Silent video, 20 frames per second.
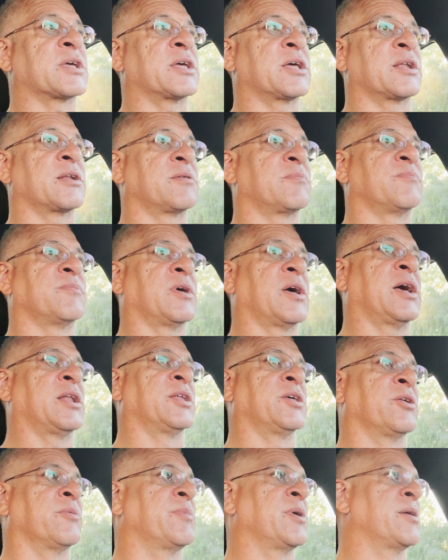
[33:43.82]
they get a
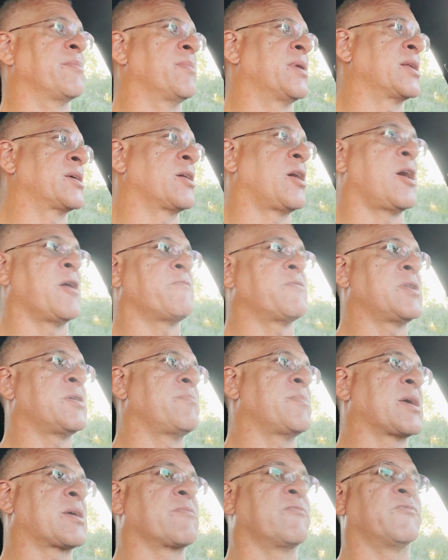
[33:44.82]
little bit of money off, it'll
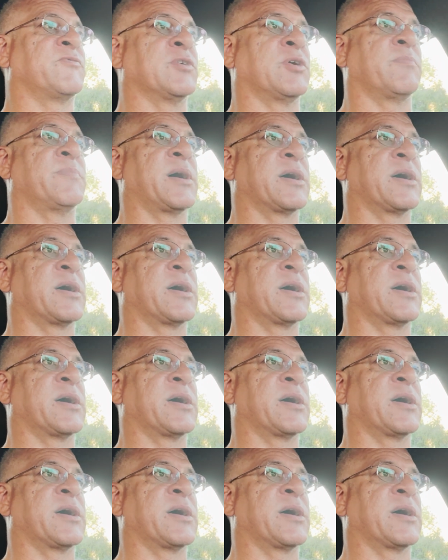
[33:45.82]
make them feel